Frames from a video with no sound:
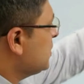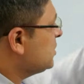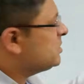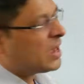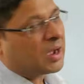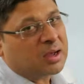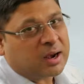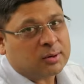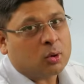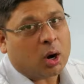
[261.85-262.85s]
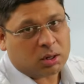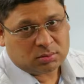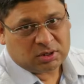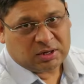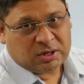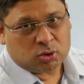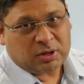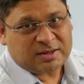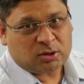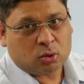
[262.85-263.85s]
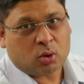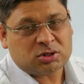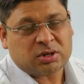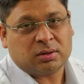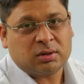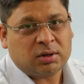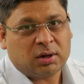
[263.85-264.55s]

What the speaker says: Sagar and Quad? So that's how the question